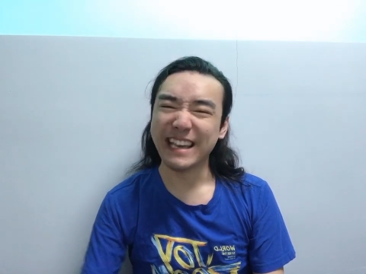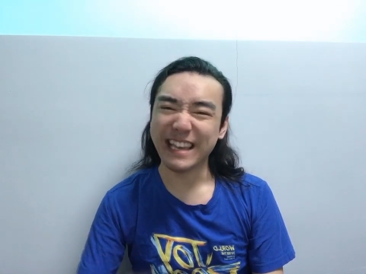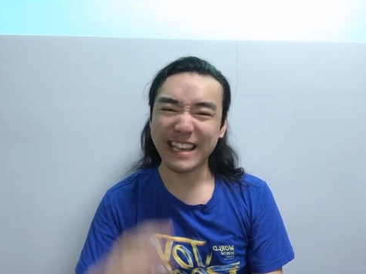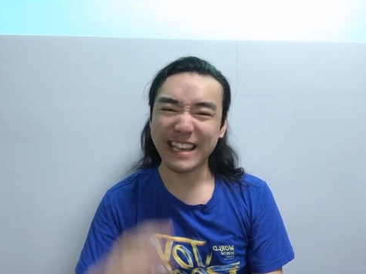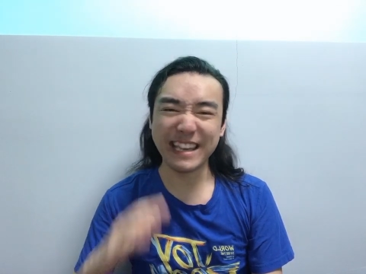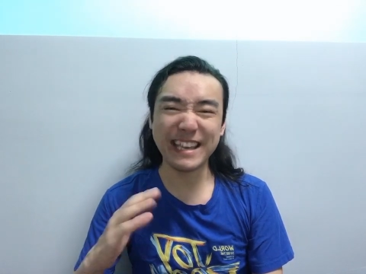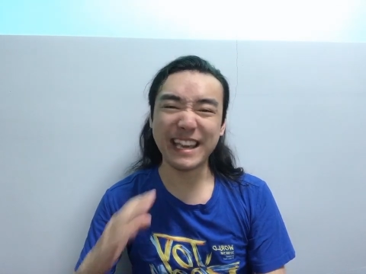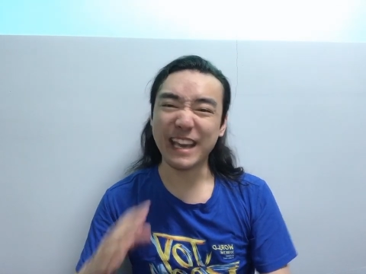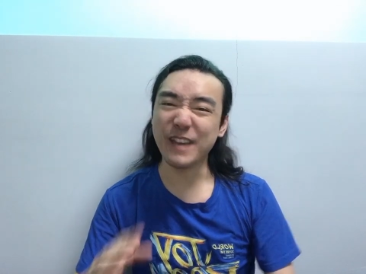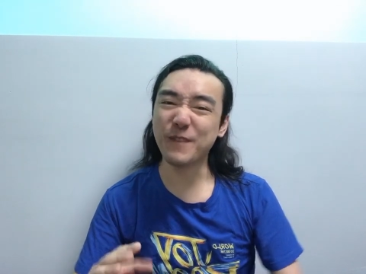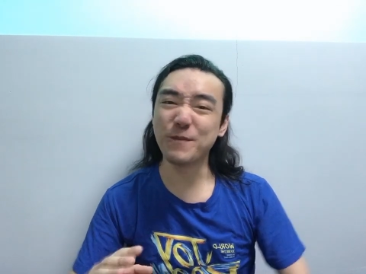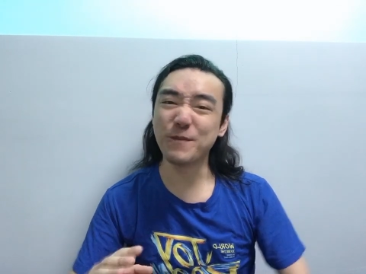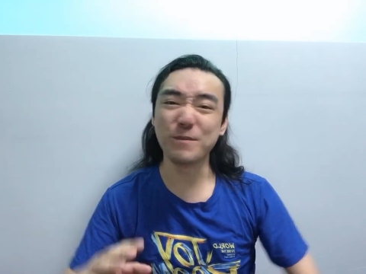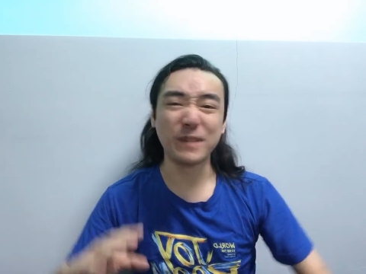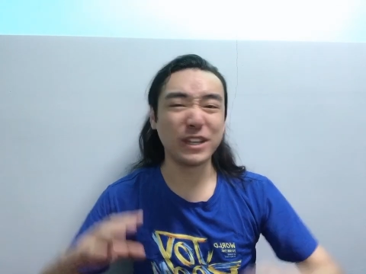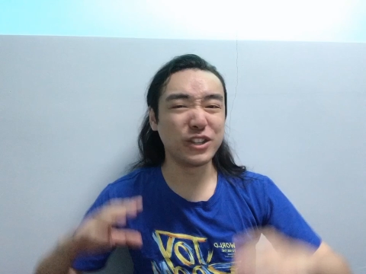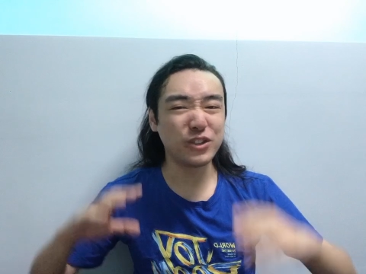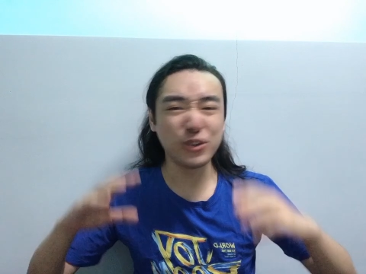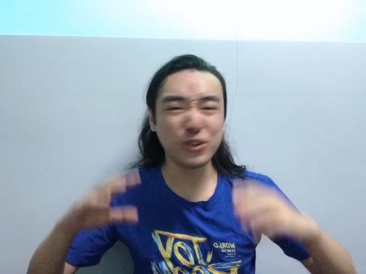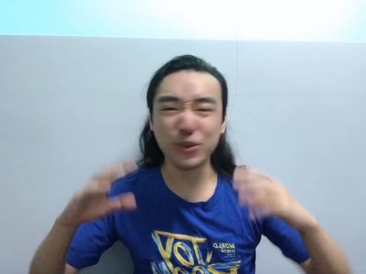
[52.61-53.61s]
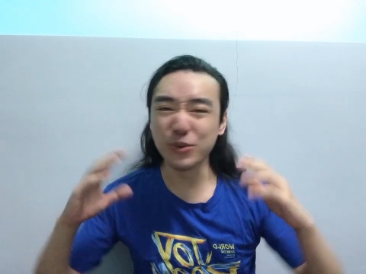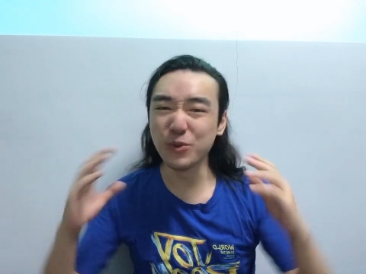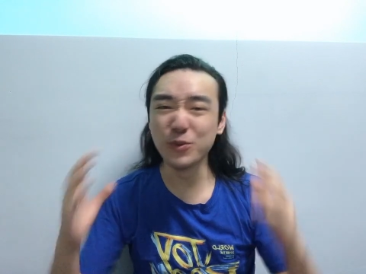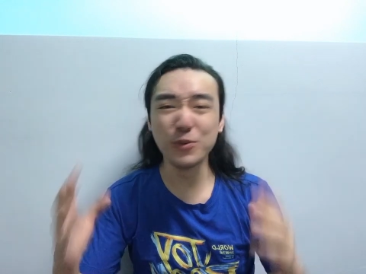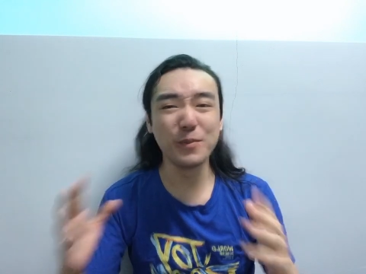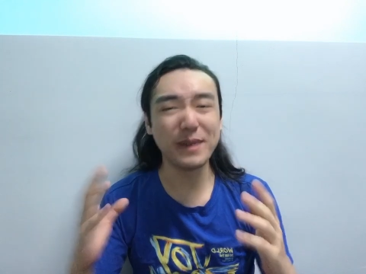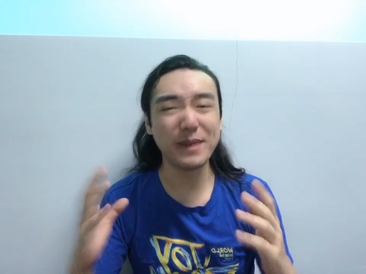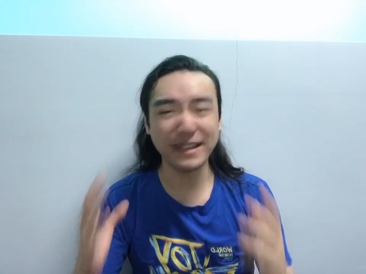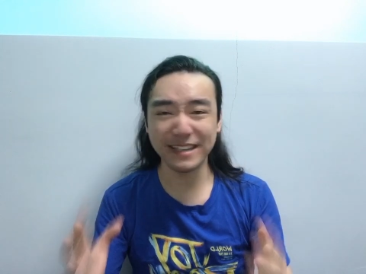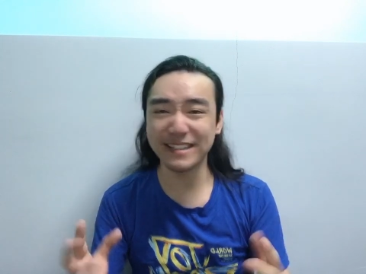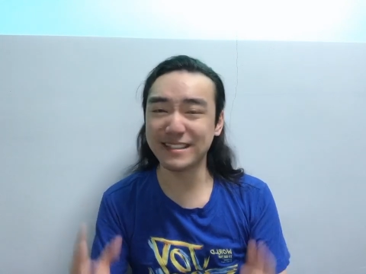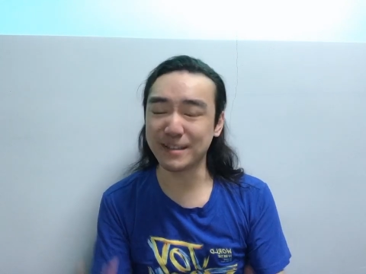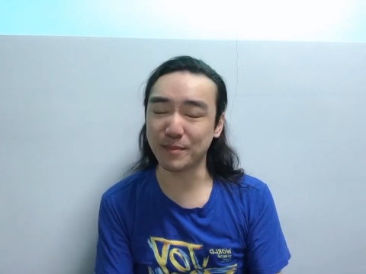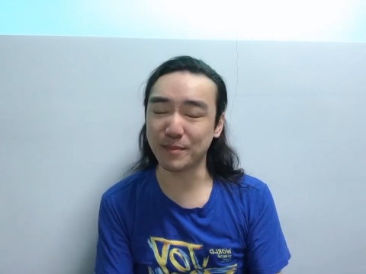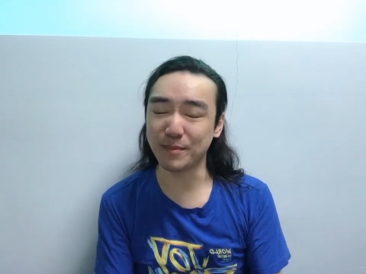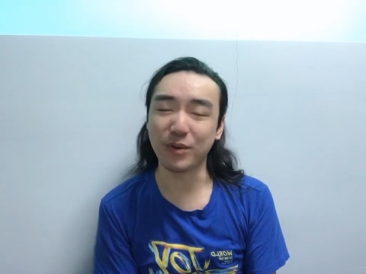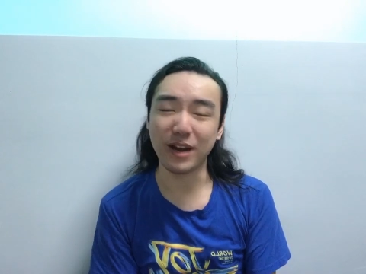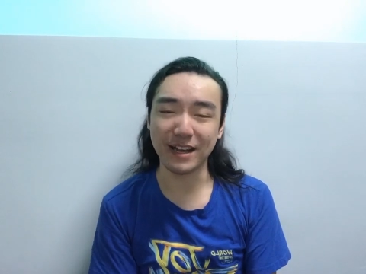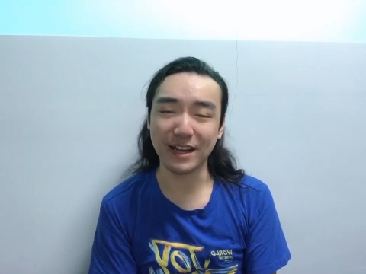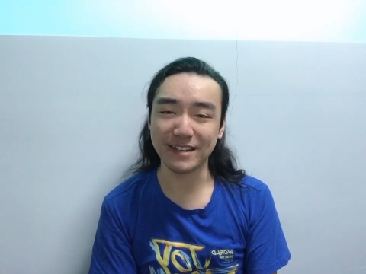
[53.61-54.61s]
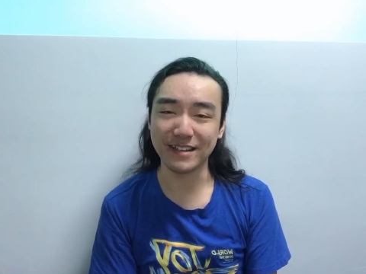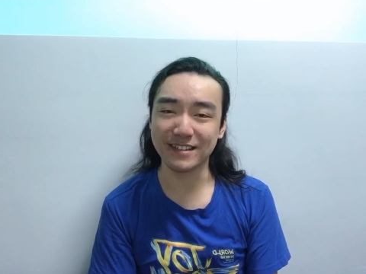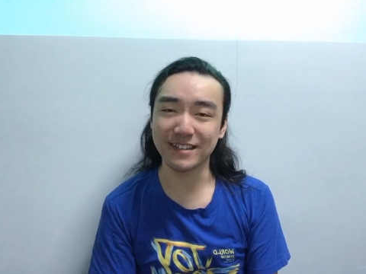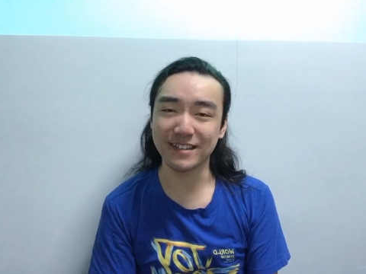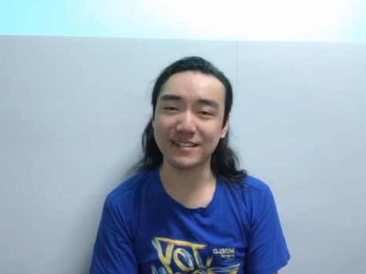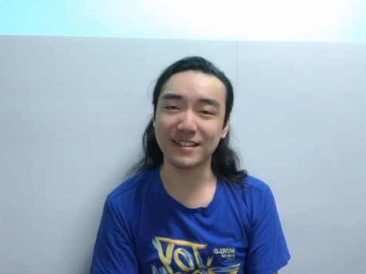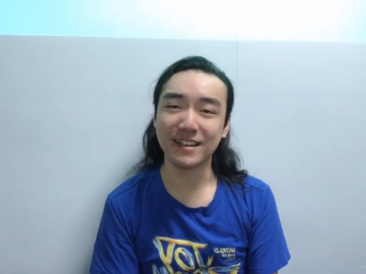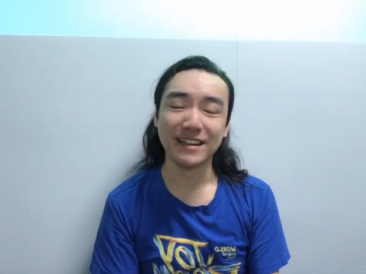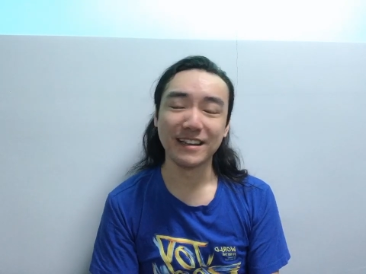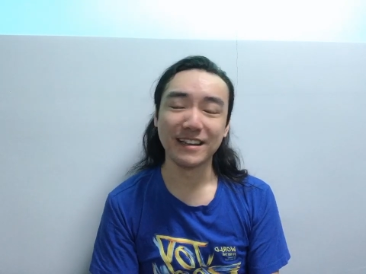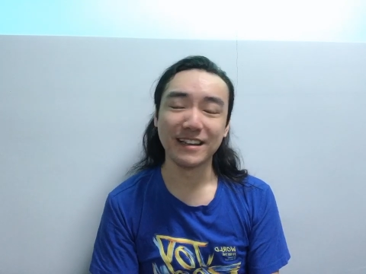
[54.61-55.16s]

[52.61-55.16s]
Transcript: It gave me too many surprises.